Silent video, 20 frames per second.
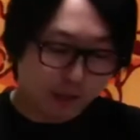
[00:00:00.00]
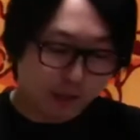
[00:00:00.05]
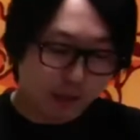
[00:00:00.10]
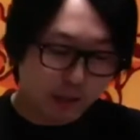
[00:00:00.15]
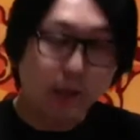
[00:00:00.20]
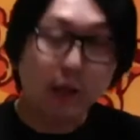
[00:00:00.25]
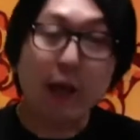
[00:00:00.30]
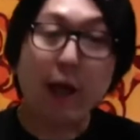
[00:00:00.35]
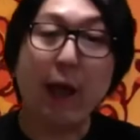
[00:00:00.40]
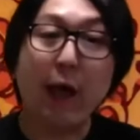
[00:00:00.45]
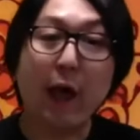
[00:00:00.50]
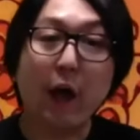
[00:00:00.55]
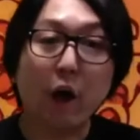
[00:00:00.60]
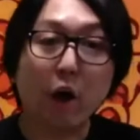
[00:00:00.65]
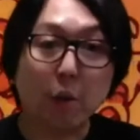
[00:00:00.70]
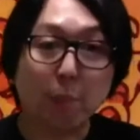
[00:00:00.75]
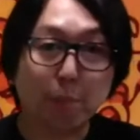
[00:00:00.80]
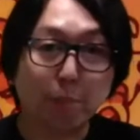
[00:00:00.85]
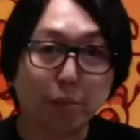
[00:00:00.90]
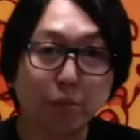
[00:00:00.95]
it
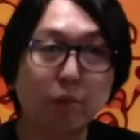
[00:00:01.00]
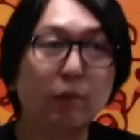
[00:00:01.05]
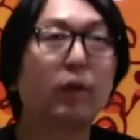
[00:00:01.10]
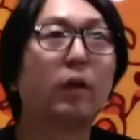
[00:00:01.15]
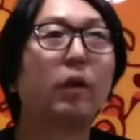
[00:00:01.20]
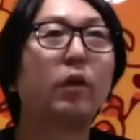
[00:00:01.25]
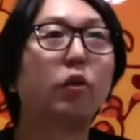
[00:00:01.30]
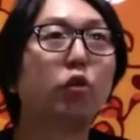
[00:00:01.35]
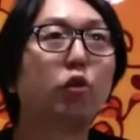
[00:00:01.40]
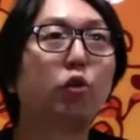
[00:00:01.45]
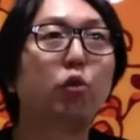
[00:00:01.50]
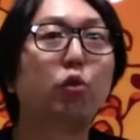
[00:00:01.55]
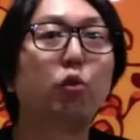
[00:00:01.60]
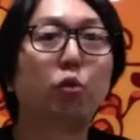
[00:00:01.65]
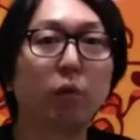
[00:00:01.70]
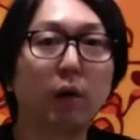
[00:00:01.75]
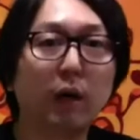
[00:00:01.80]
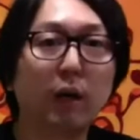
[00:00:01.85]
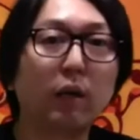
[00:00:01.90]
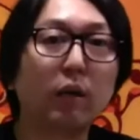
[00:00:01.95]
helps
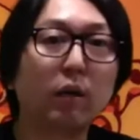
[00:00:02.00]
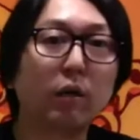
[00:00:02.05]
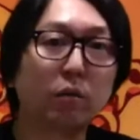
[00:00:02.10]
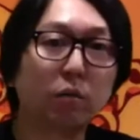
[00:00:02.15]
to